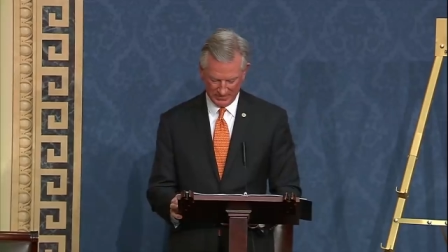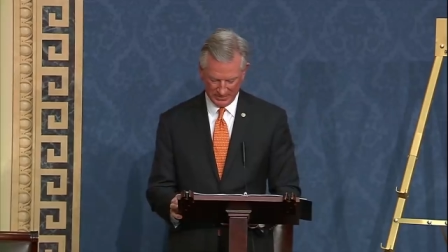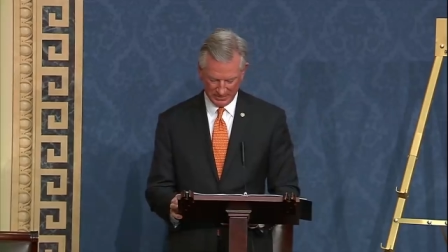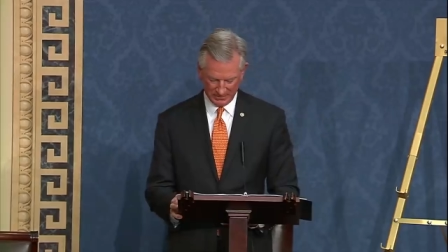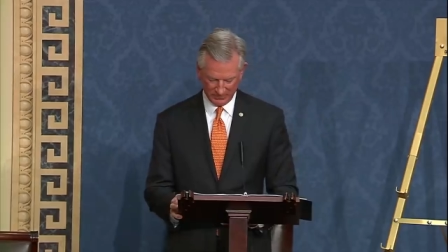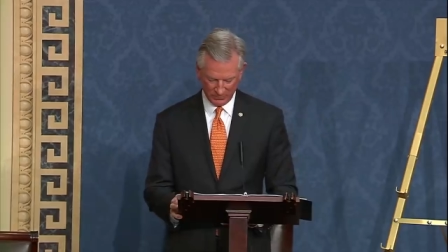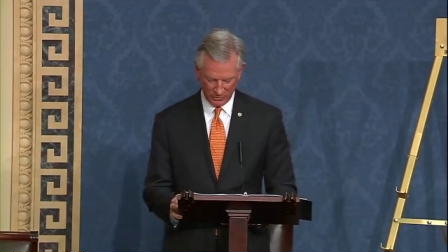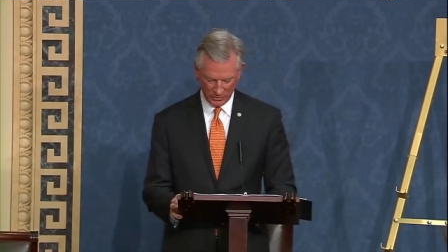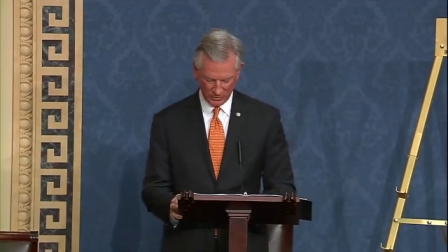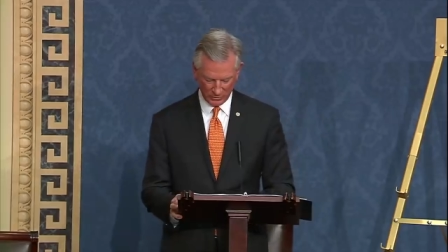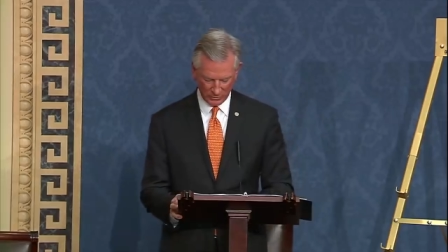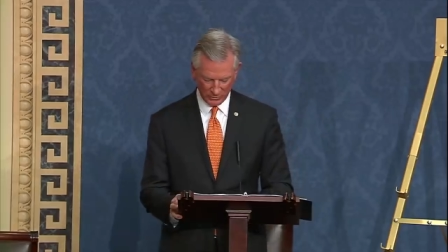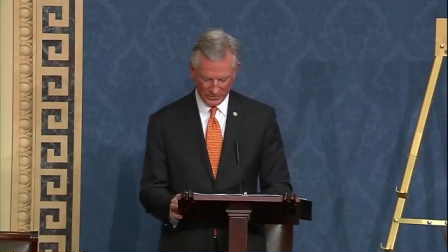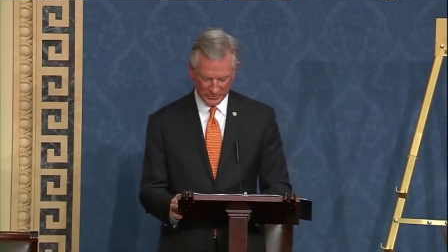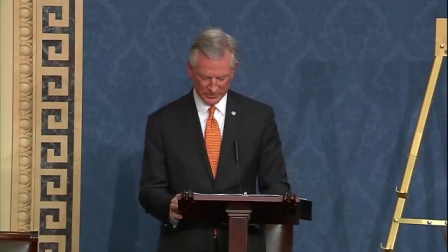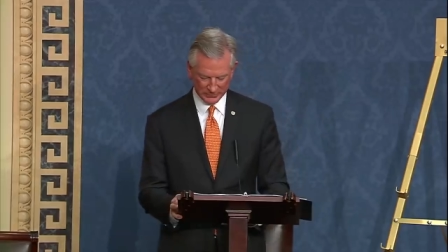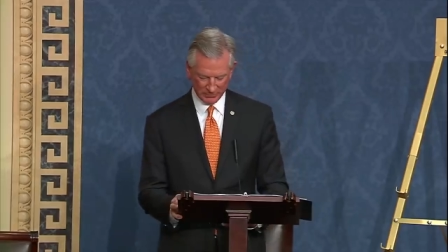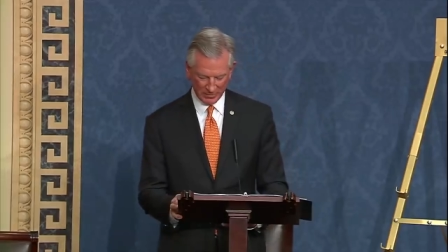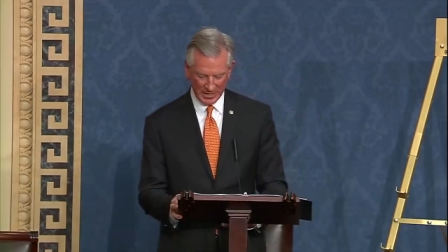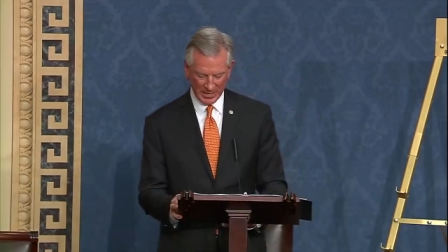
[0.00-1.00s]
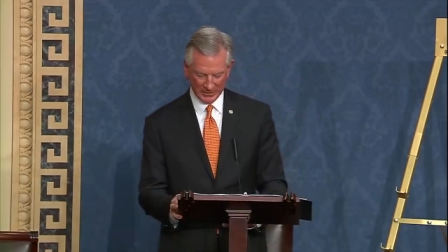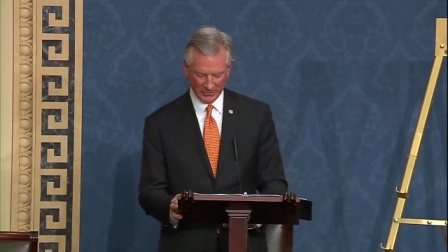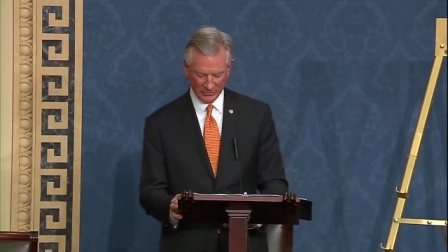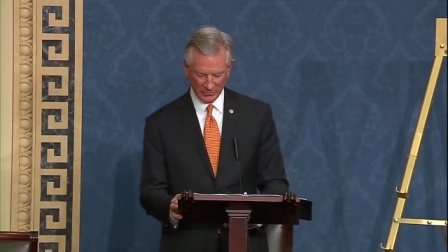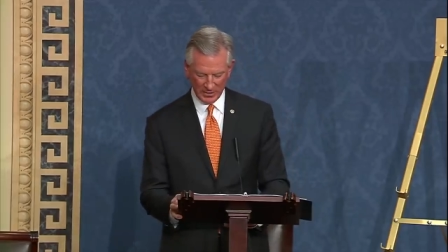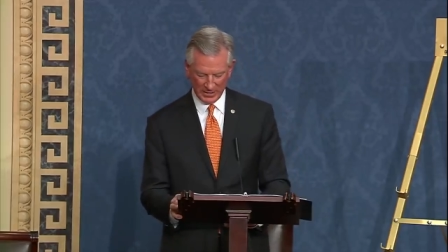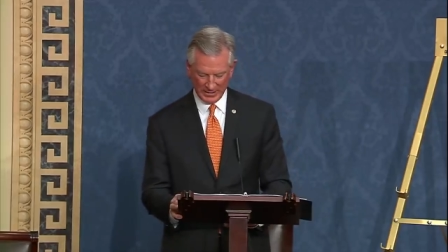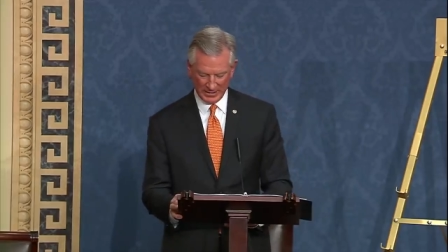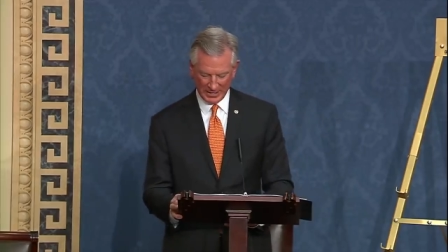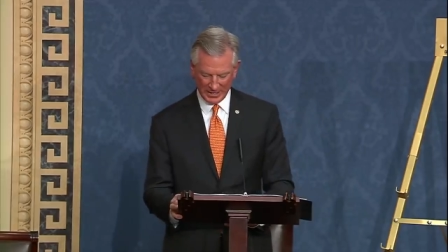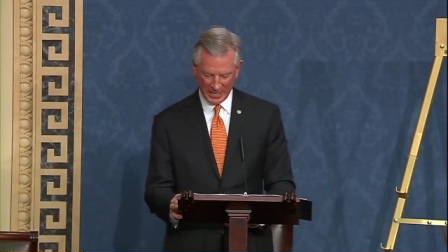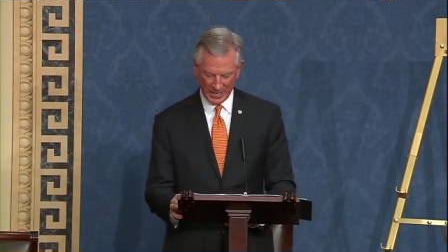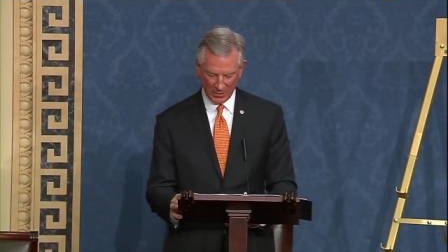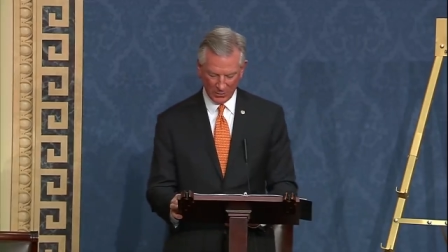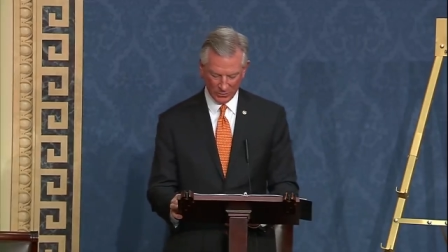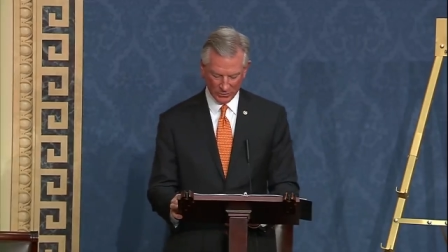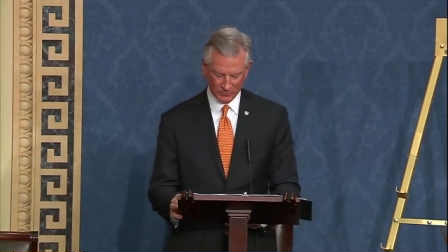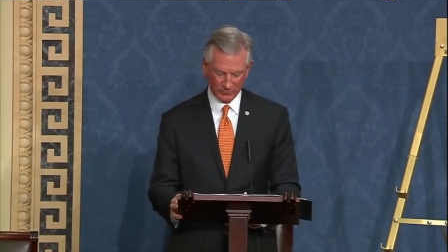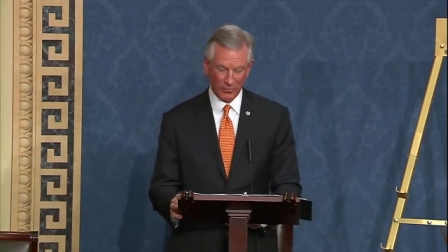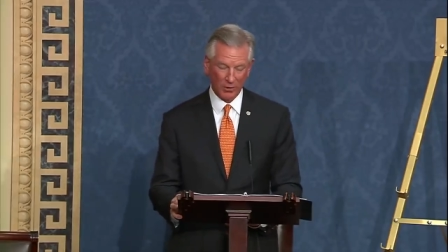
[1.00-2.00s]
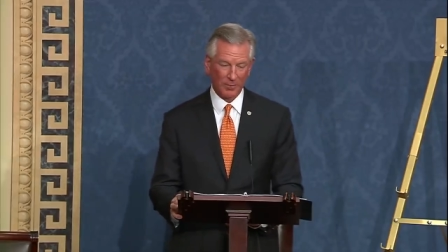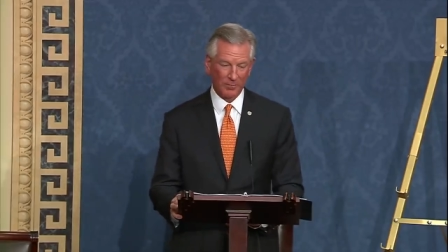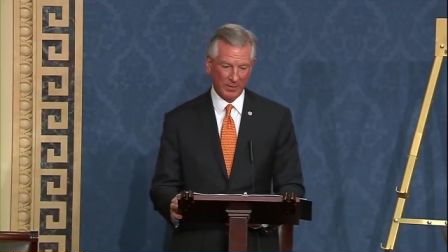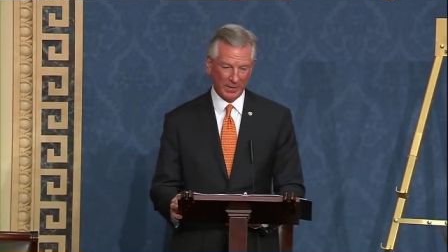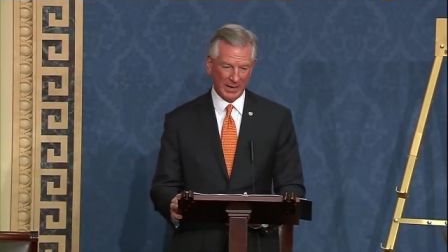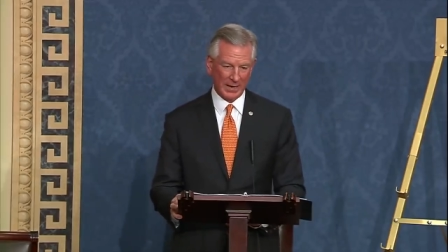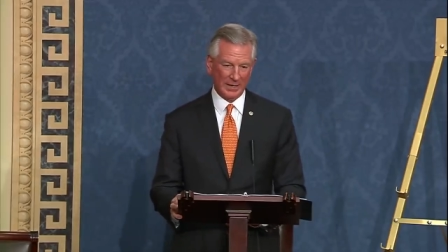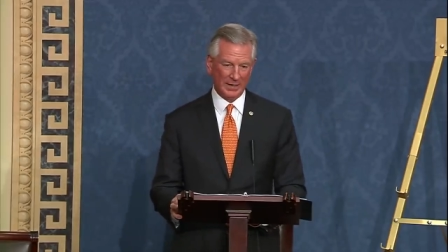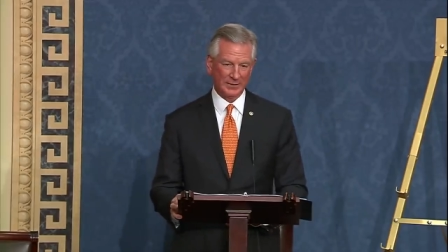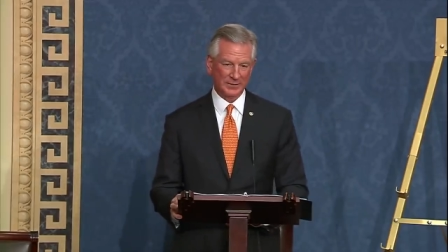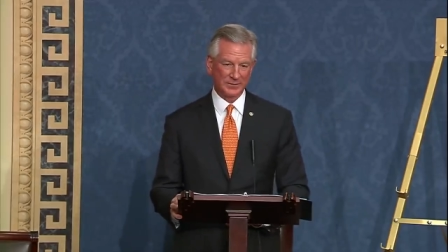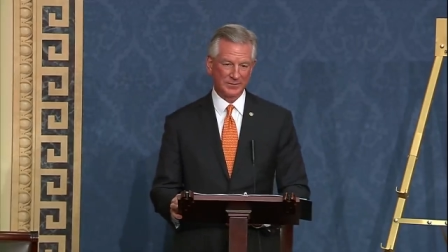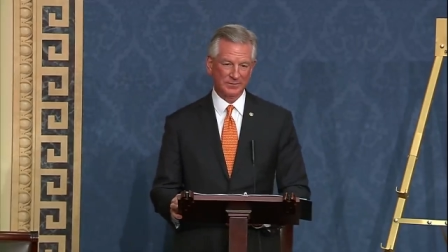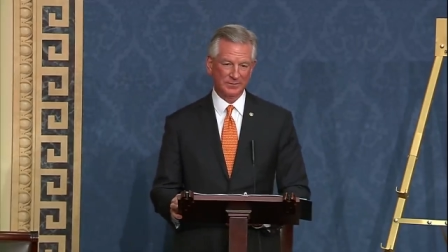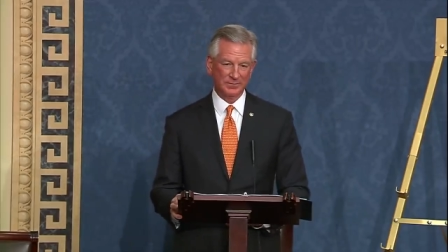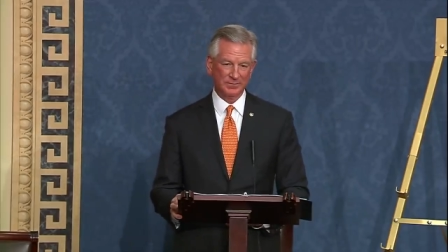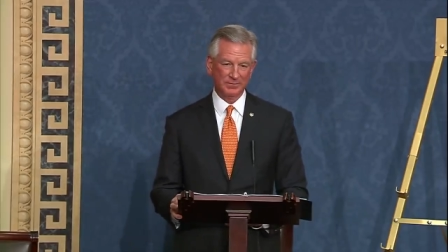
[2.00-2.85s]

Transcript: for increased flight training hours for our pilots,